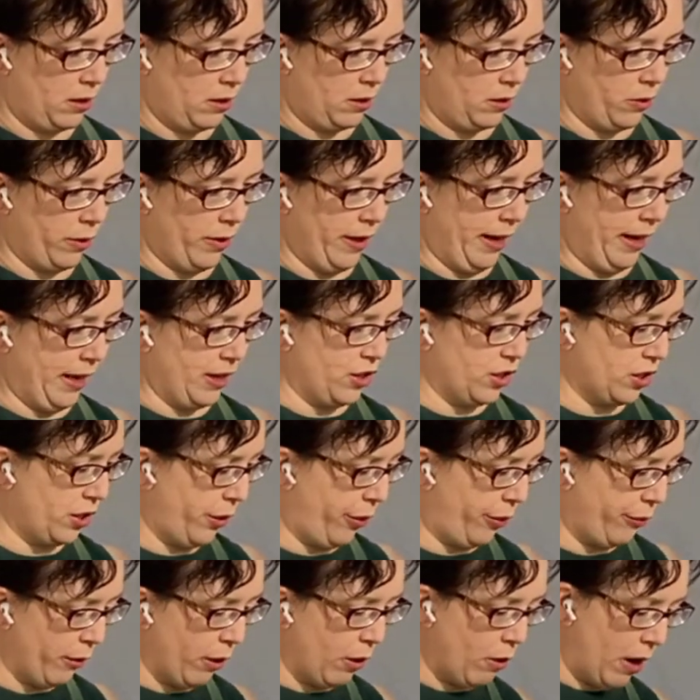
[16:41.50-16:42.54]
or that can just
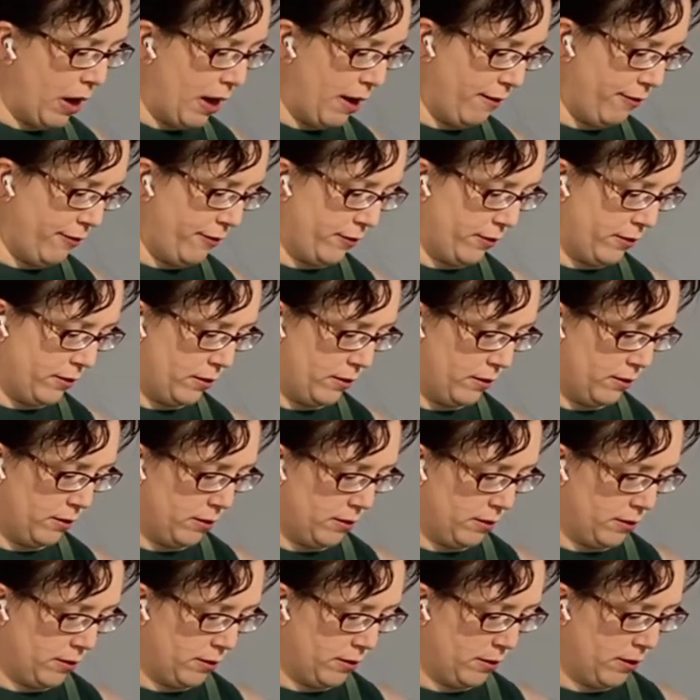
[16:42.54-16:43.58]
throw off
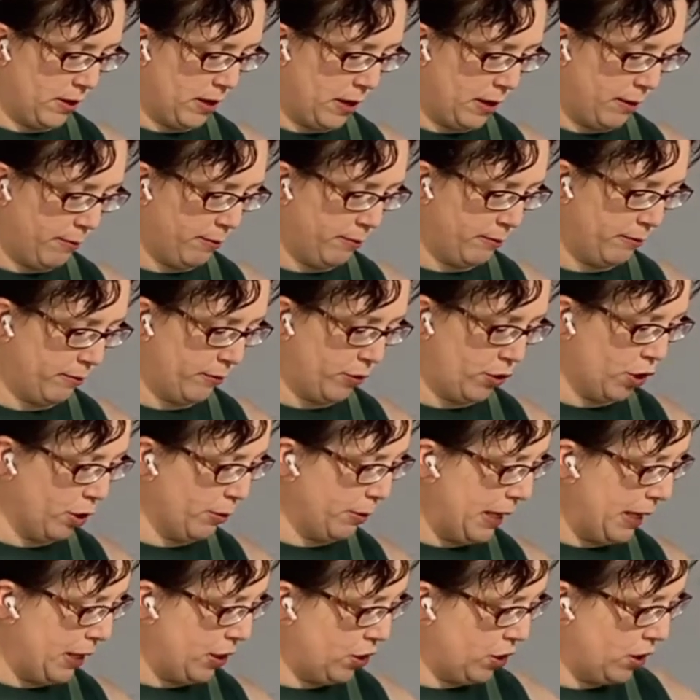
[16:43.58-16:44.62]

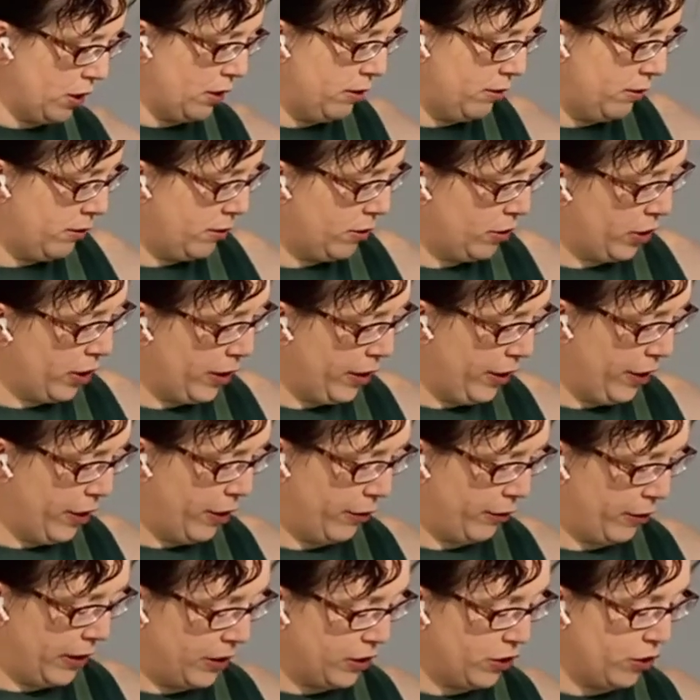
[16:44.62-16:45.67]
germination,
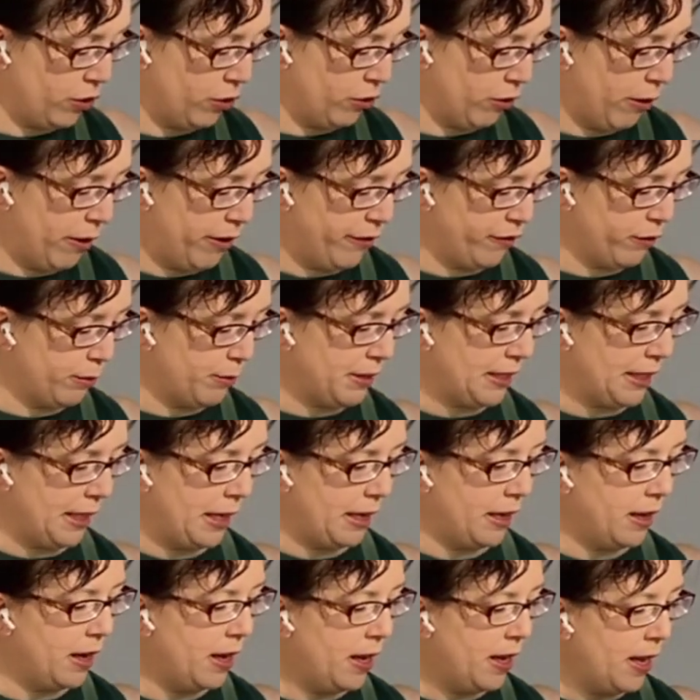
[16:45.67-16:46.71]
growing from seed.
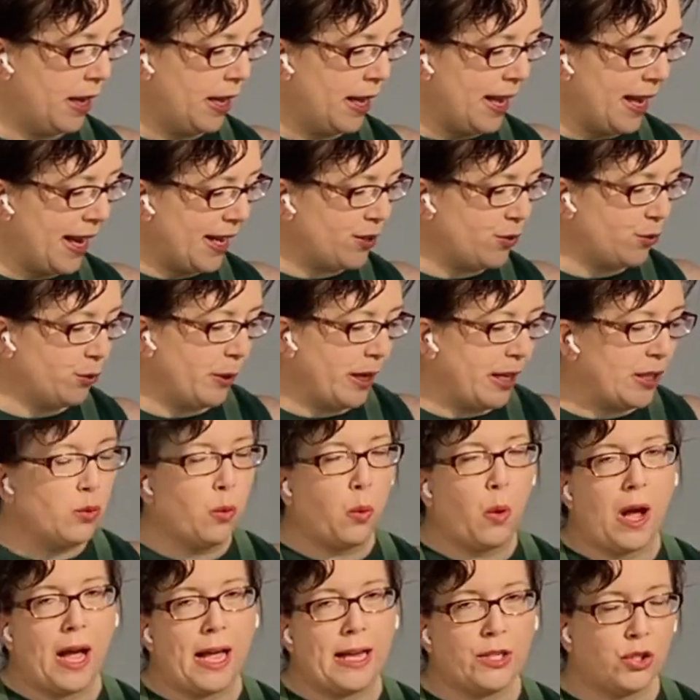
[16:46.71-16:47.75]
It's
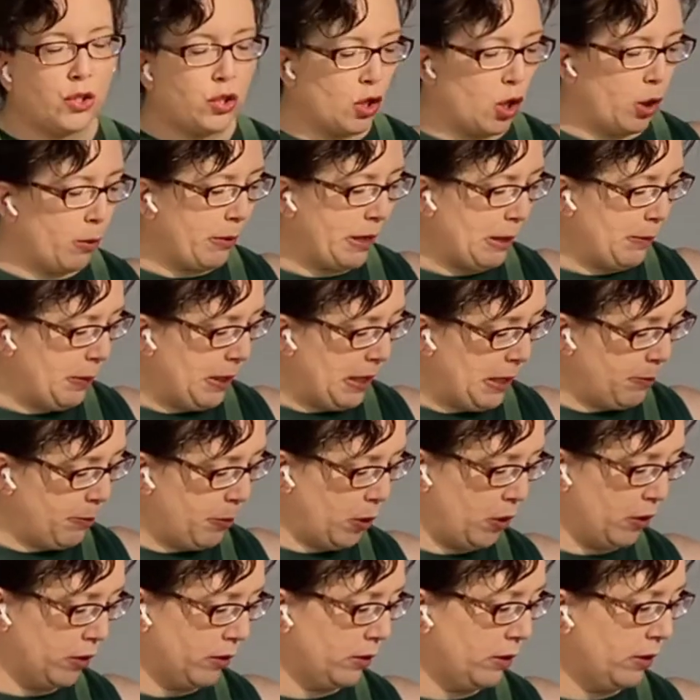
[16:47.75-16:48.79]
why so many
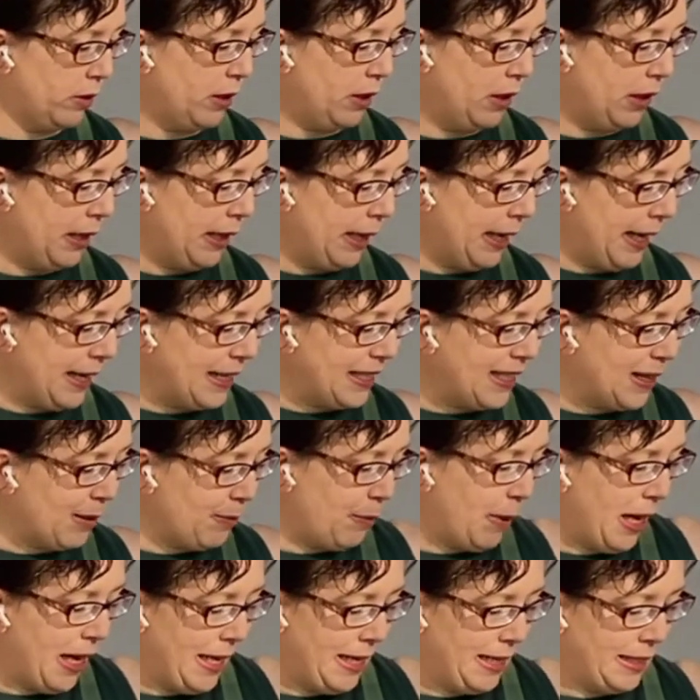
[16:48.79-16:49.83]
people end up
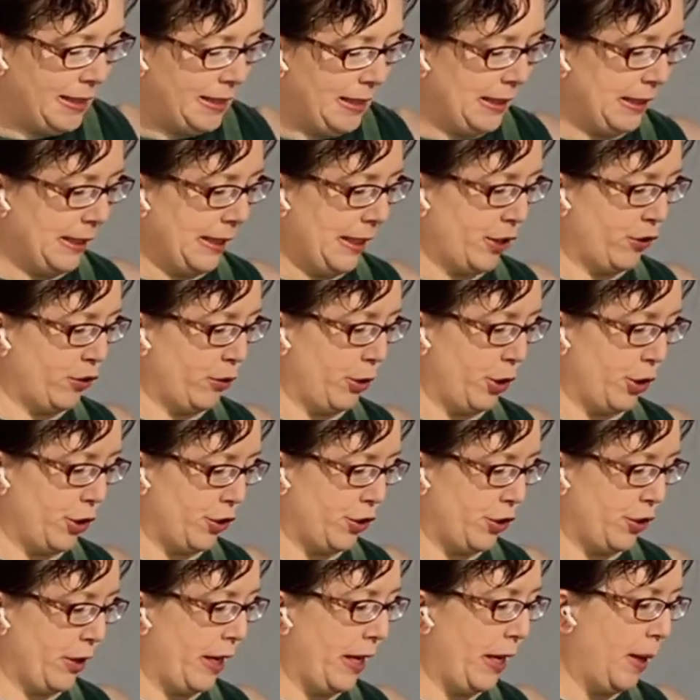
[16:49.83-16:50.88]
buying seedlings from a
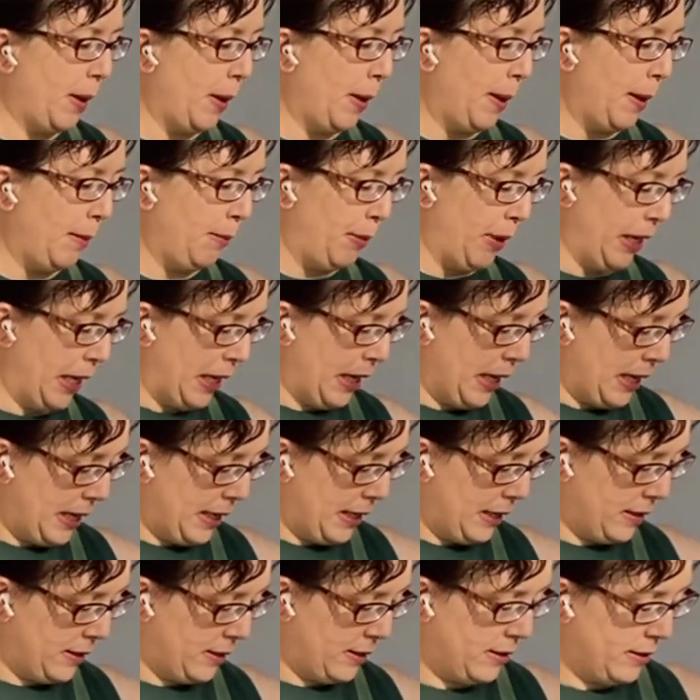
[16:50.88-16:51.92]
nursery,
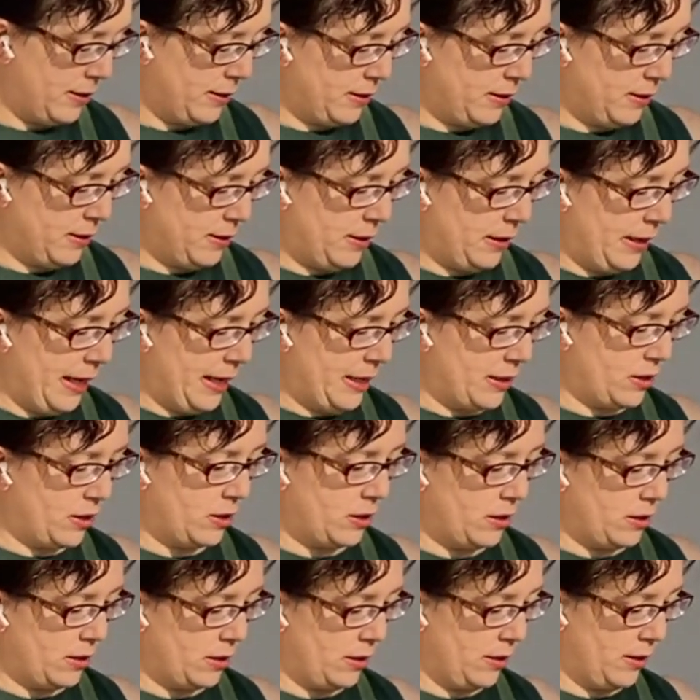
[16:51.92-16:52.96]
because
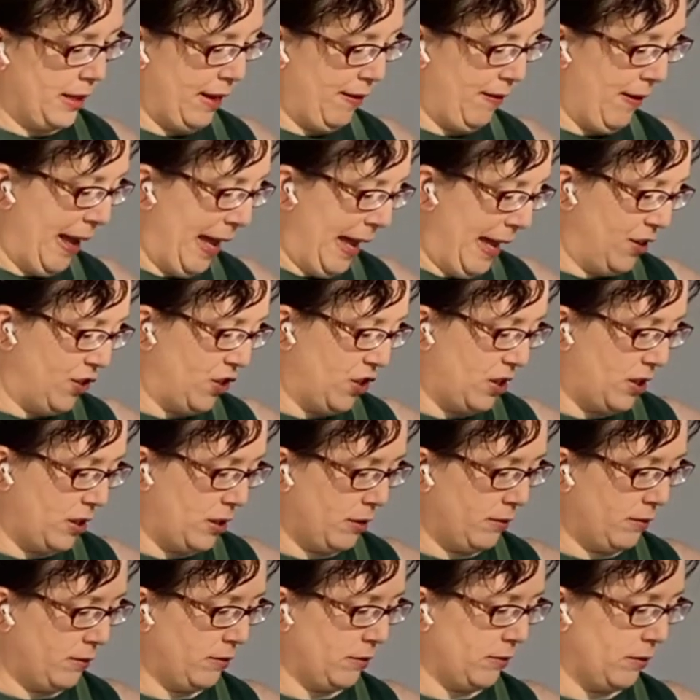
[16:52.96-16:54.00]
they've had just
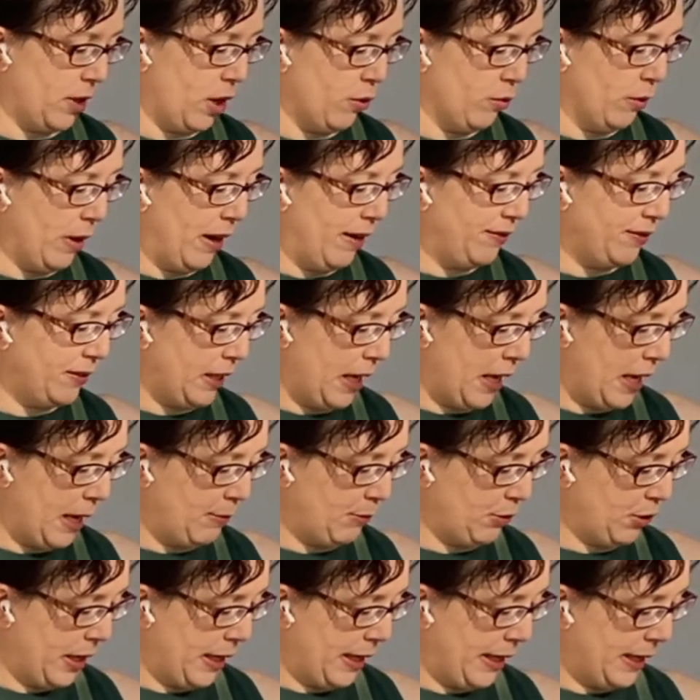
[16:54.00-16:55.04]
a rough time
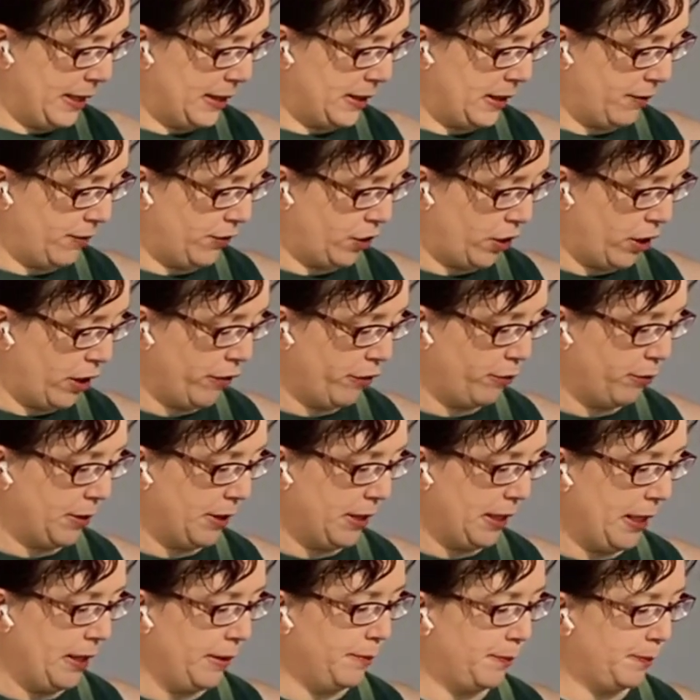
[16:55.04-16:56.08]
trying to get stuff started from
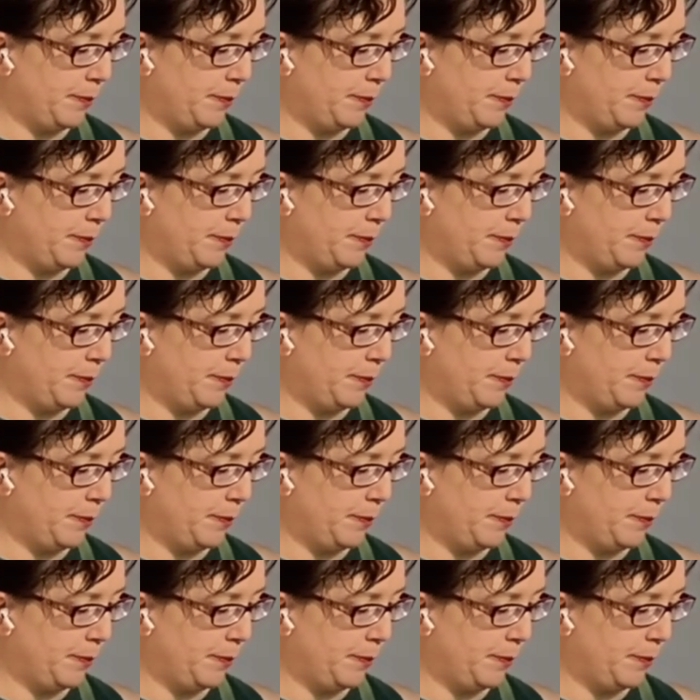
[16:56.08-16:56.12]
seed.